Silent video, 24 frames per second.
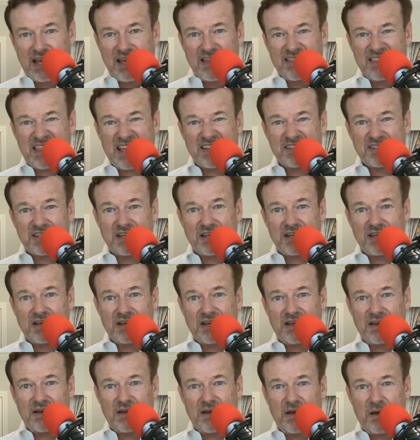There's a
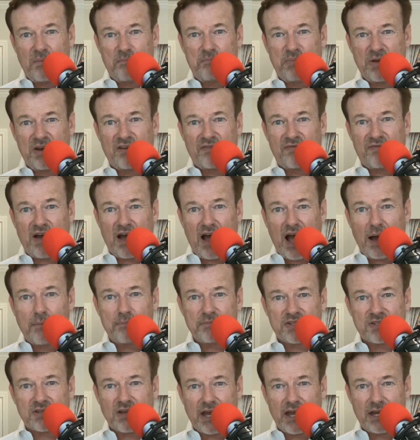a bit of
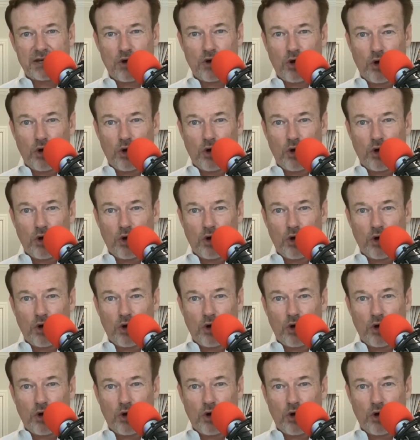upside